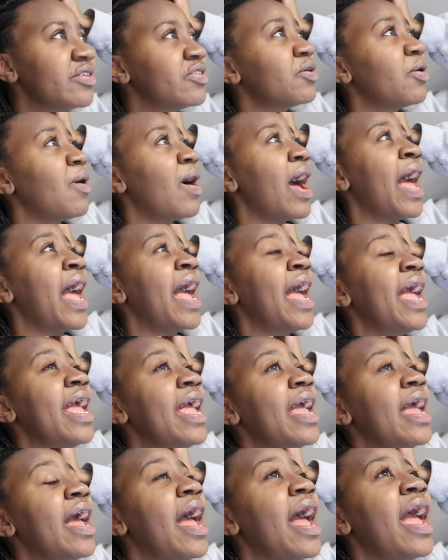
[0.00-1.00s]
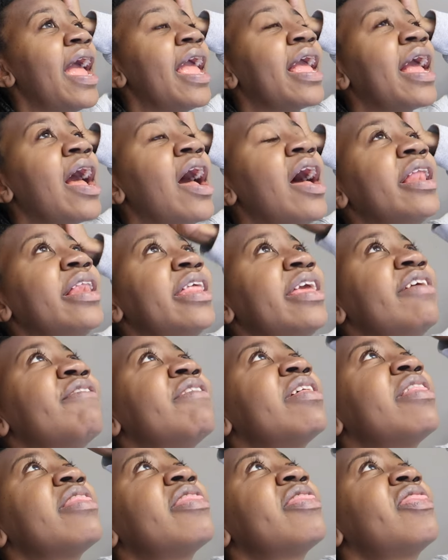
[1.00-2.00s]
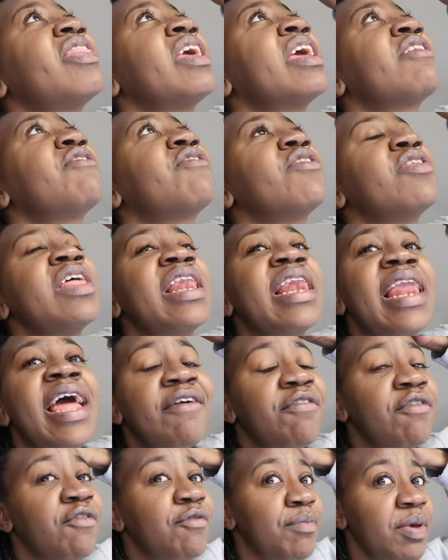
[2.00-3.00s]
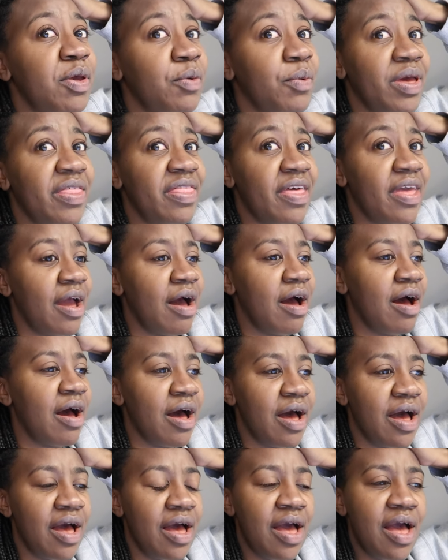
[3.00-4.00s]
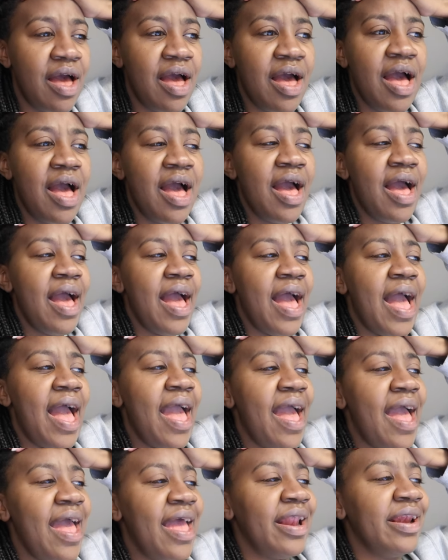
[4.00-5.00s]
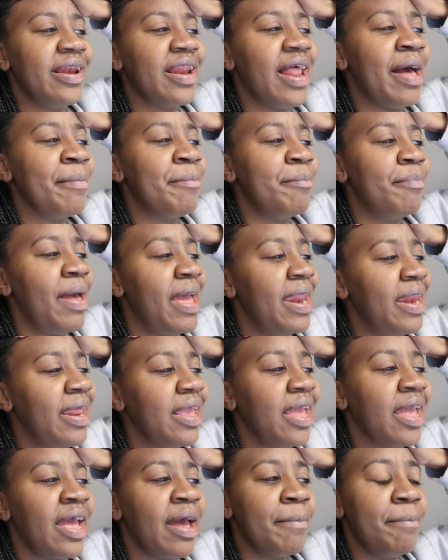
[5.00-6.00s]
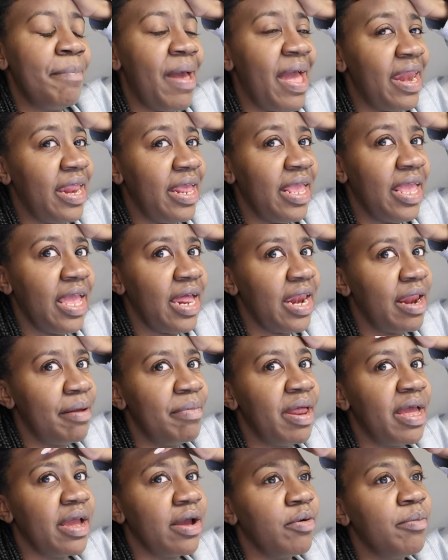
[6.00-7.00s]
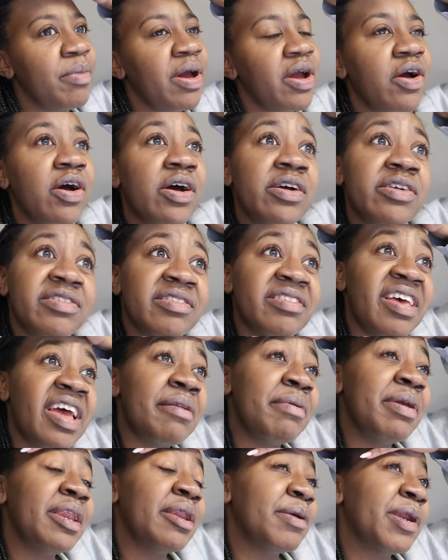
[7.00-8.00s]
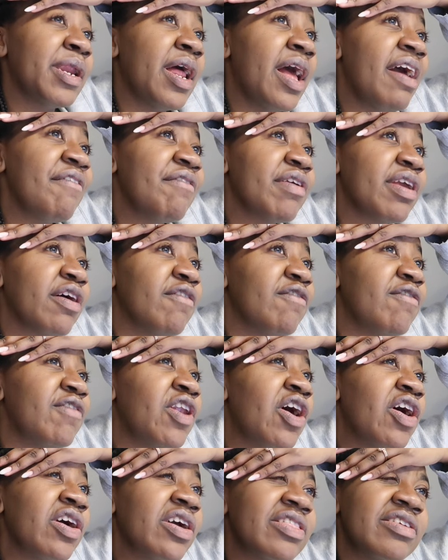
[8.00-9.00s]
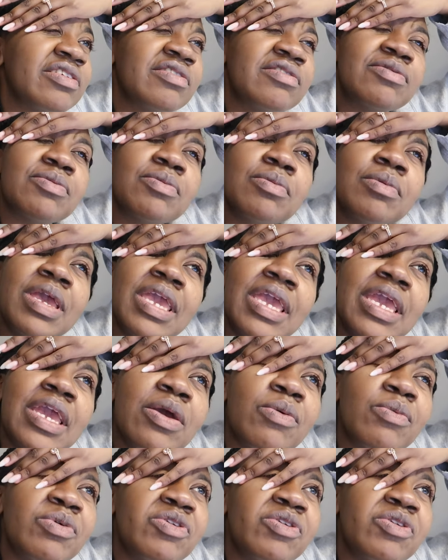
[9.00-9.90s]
So I can't even think for the life of me where they are. And I'm panicking. And I'm like, oh my gosh, does that mean we're not having a vlog this week?